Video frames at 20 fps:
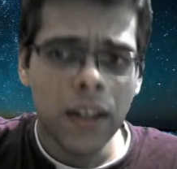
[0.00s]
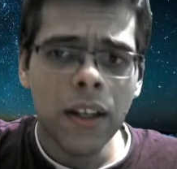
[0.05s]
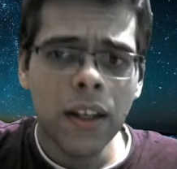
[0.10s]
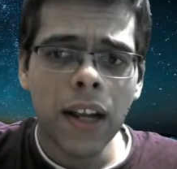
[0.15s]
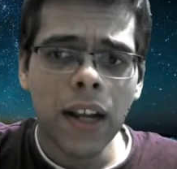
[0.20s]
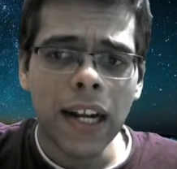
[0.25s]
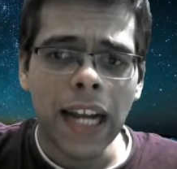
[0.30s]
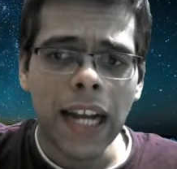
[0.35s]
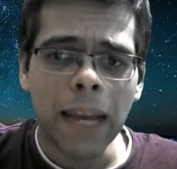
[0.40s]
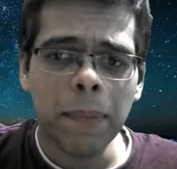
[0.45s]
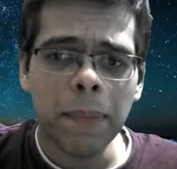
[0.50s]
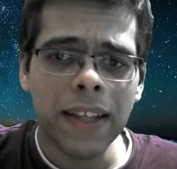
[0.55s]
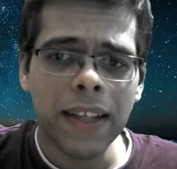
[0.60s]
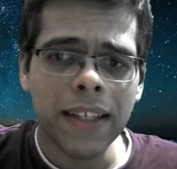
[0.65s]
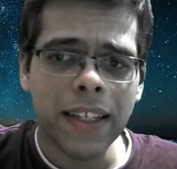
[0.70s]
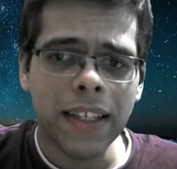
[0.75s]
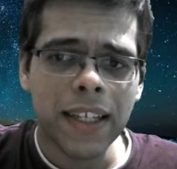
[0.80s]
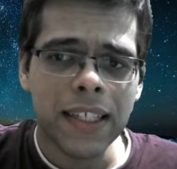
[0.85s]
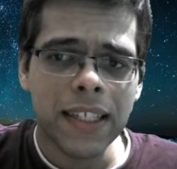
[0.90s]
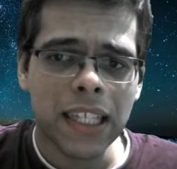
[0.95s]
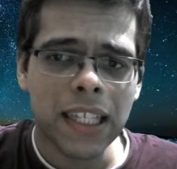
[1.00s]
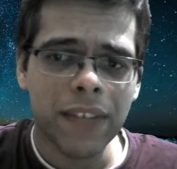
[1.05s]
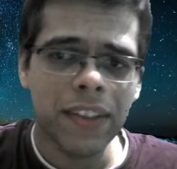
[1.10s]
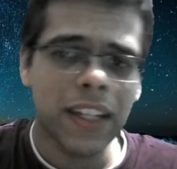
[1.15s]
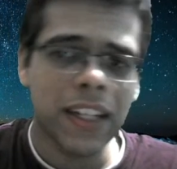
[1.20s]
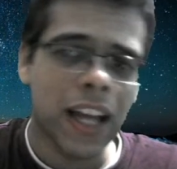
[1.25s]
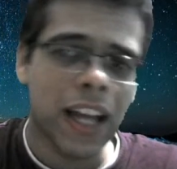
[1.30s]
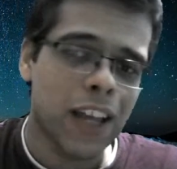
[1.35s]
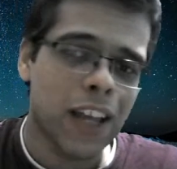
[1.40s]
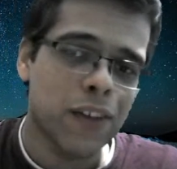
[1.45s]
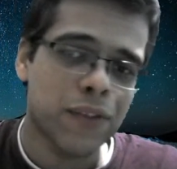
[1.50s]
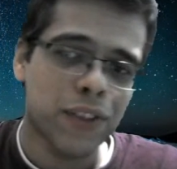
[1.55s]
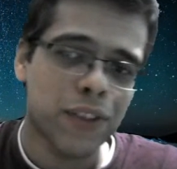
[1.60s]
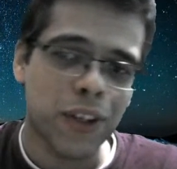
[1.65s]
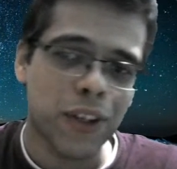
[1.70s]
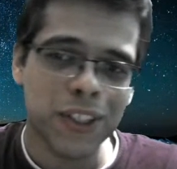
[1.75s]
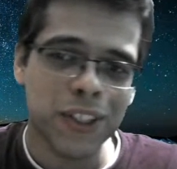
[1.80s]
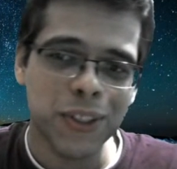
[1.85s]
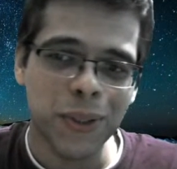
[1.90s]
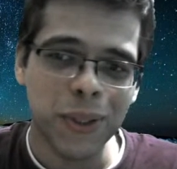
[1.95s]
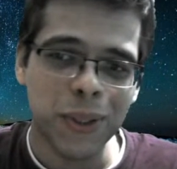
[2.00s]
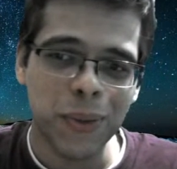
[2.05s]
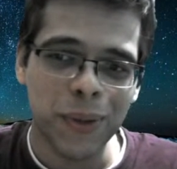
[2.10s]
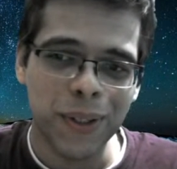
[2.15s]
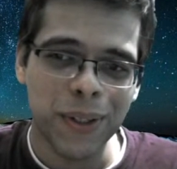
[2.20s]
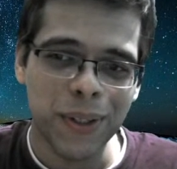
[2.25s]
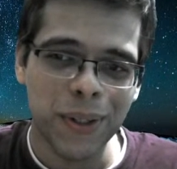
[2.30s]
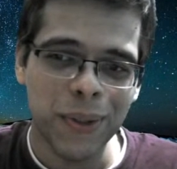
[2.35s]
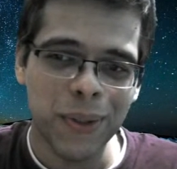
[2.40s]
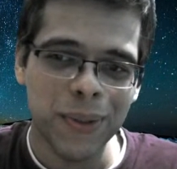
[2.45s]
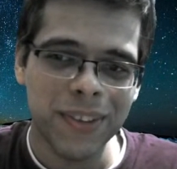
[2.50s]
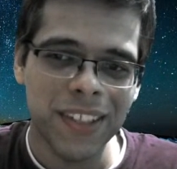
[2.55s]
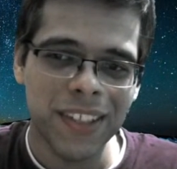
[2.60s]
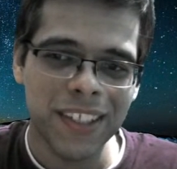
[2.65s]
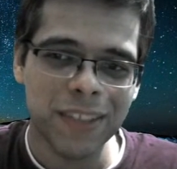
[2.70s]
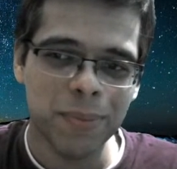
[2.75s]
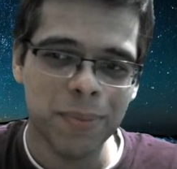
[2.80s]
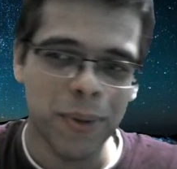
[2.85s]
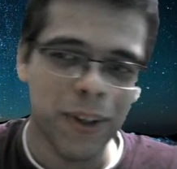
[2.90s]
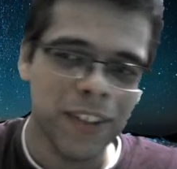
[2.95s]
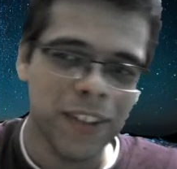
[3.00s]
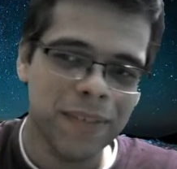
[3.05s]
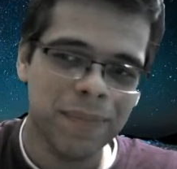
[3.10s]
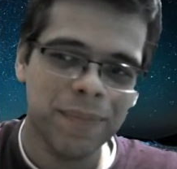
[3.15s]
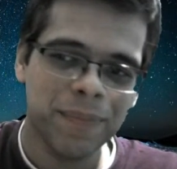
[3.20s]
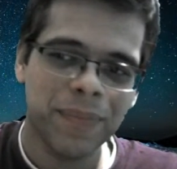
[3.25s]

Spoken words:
And I play king e7. I, of course, don't want to lose this pawn.